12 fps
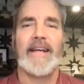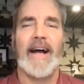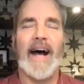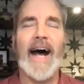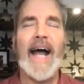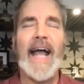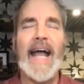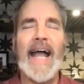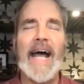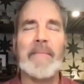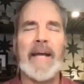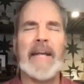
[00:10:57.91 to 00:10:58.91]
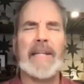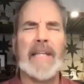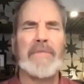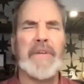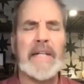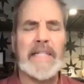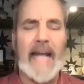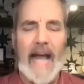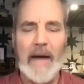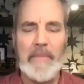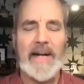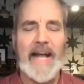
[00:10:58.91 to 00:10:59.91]
I am a living
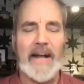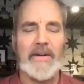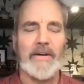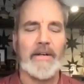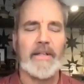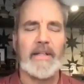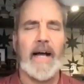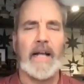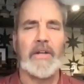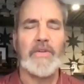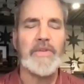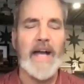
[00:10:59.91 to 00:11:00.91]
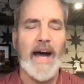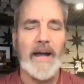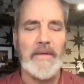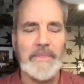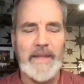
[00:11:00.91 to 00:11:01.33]
tabernacle. Hallelujah.